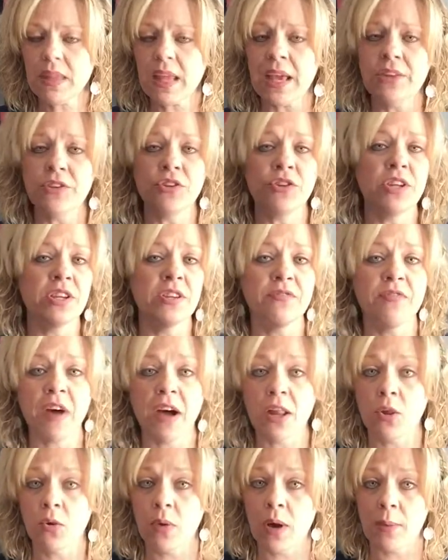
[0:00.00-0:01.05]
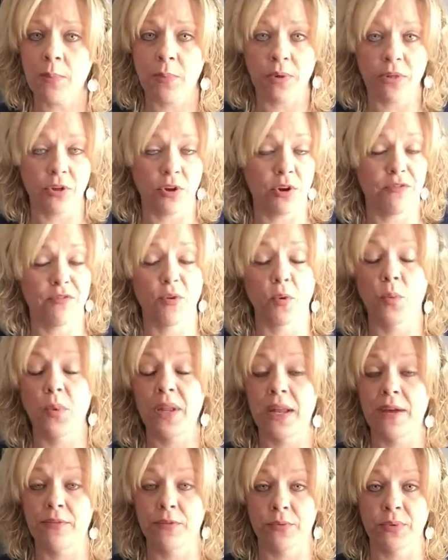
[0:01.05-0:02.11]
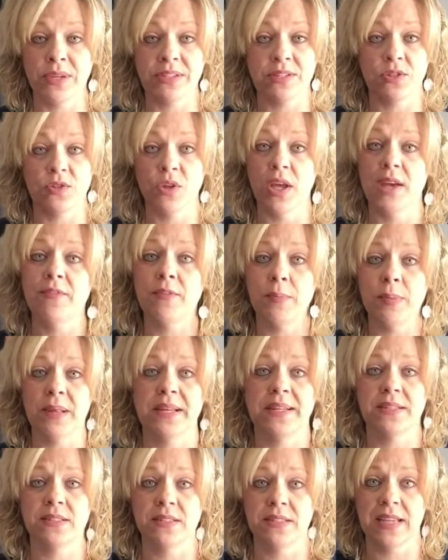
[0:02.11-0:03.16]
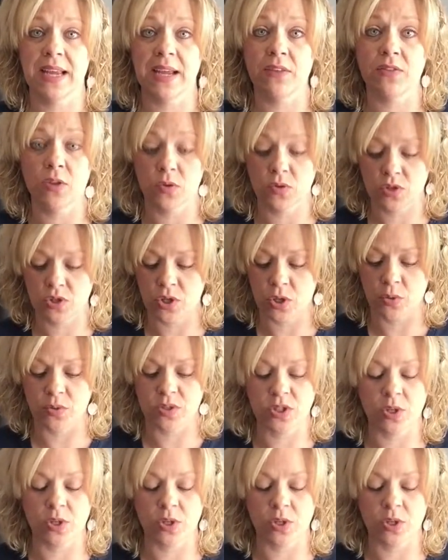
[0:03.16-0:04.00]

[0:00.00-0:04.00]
and you need to follow up with her for whatever reason, you have a place to take those notes.